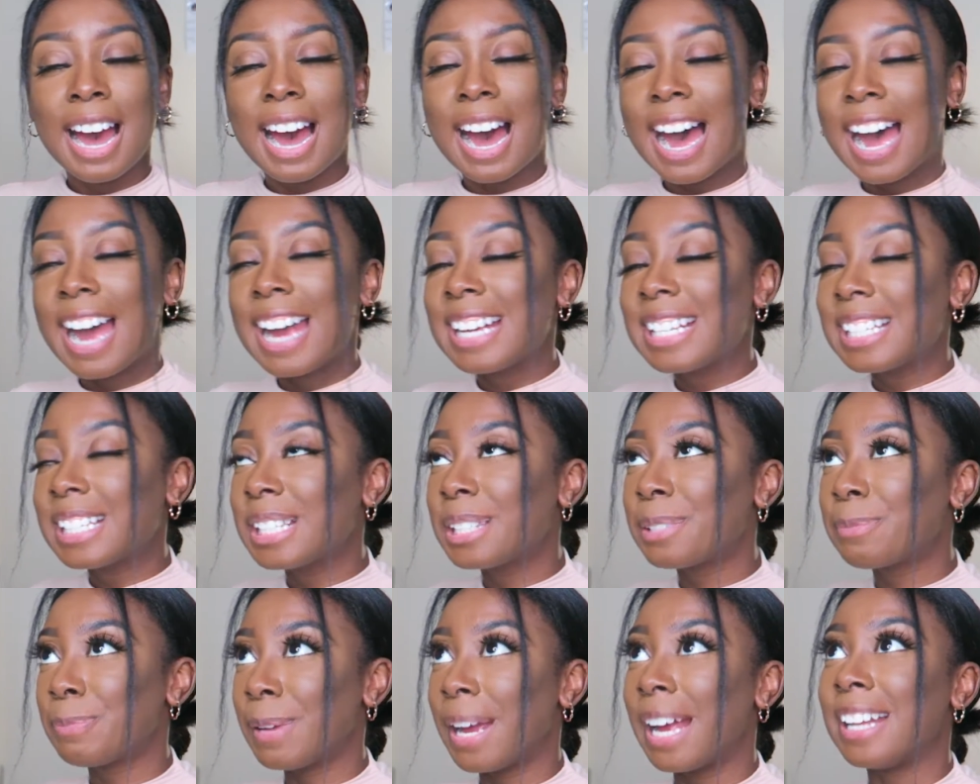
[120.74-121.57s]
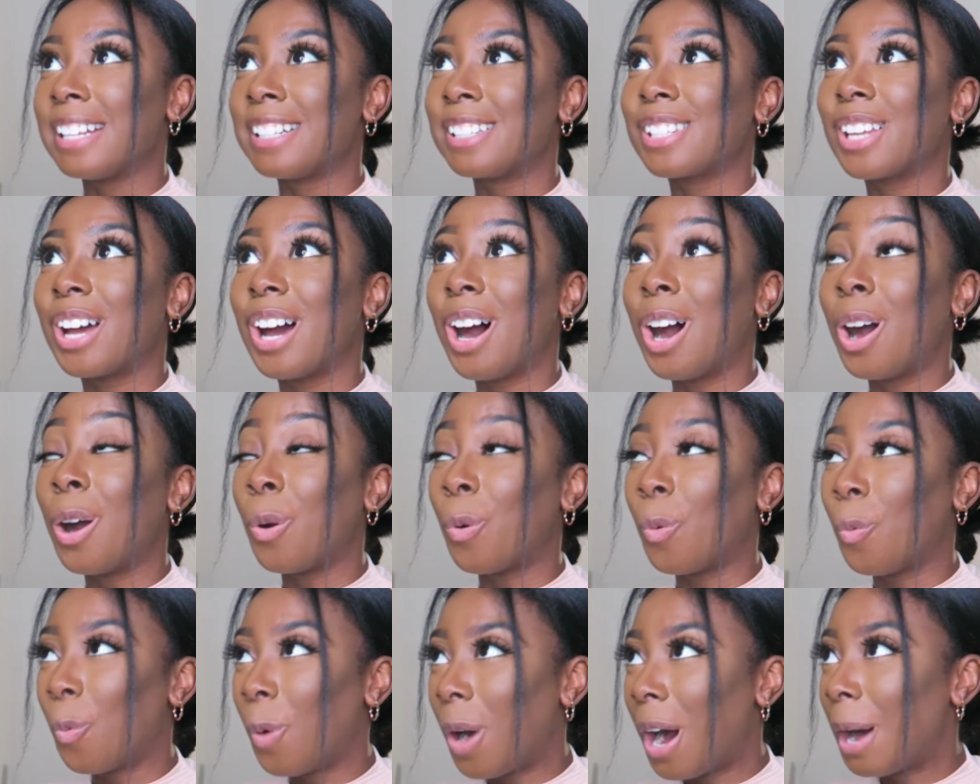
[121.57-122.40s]
I spent
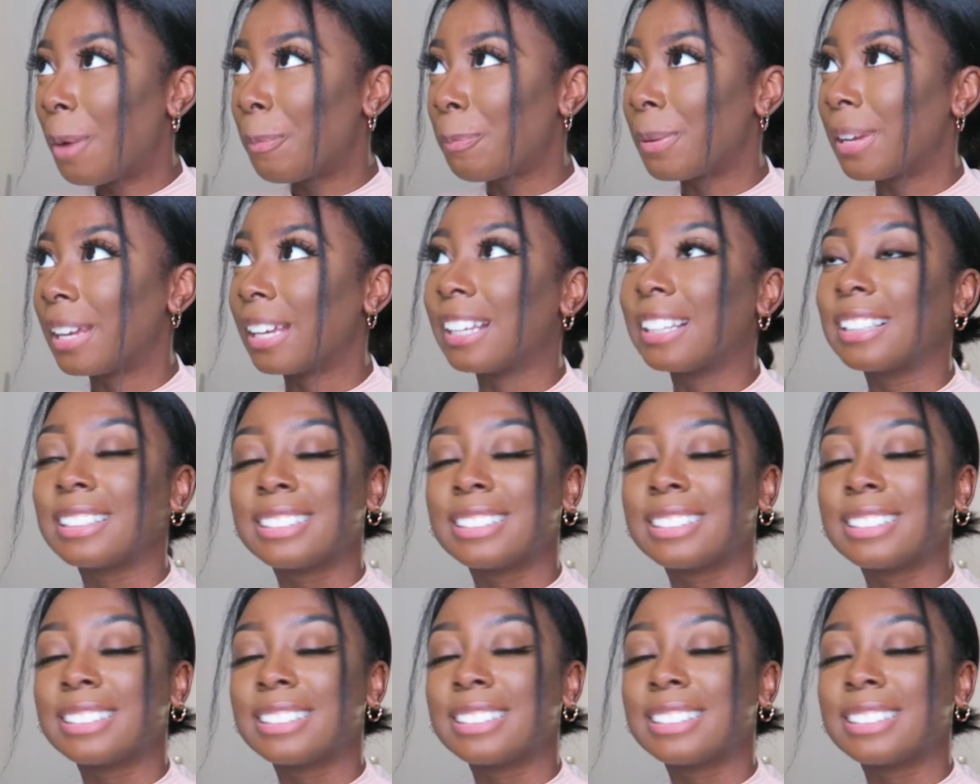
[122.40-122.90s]
a whopping